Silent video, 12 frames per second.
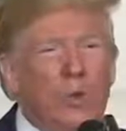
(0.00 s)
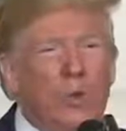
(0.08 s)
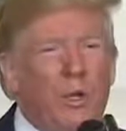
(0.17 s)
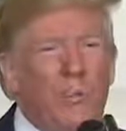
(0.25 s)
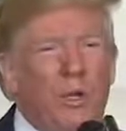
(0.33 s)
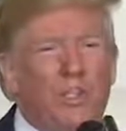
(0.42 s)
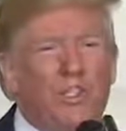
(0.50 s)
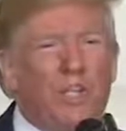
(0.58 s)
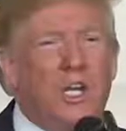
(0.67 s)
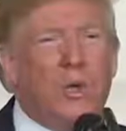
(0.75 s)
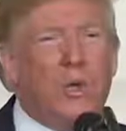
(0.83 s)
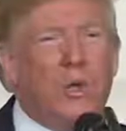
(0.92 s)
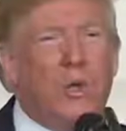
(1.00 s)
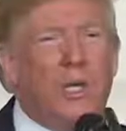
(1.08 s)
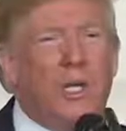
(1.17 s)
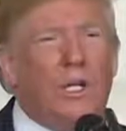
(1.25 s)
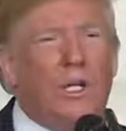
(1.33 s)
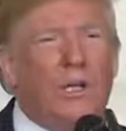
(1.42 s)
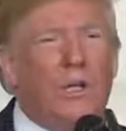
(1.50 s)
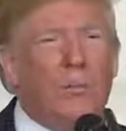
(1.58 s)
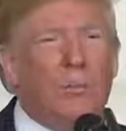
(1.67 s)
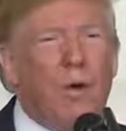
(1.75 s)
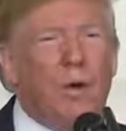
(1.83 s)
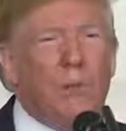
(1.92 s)
We must seek real
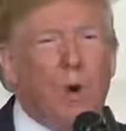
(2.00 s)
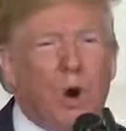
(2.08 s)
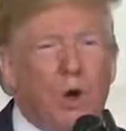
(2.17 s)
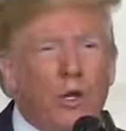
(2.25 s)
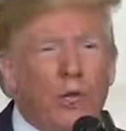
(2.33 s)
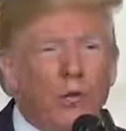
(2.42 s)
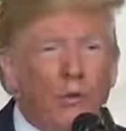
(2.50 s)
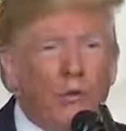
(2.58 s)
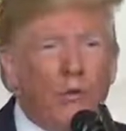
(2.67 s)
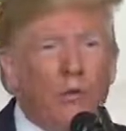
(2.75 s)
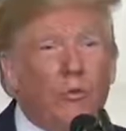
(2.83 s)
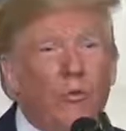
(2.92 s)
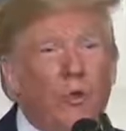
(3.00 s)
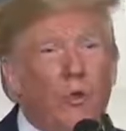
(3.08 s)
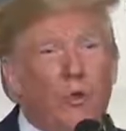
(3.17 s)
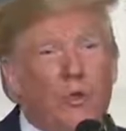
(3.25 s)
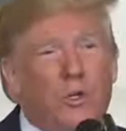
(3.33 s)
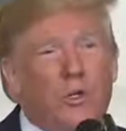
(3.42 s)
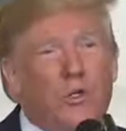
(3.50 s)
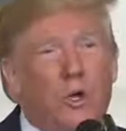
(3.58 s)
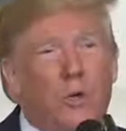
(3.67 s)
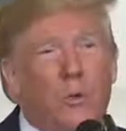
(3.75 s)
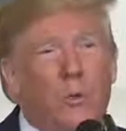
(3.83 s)
bipartisan solutions.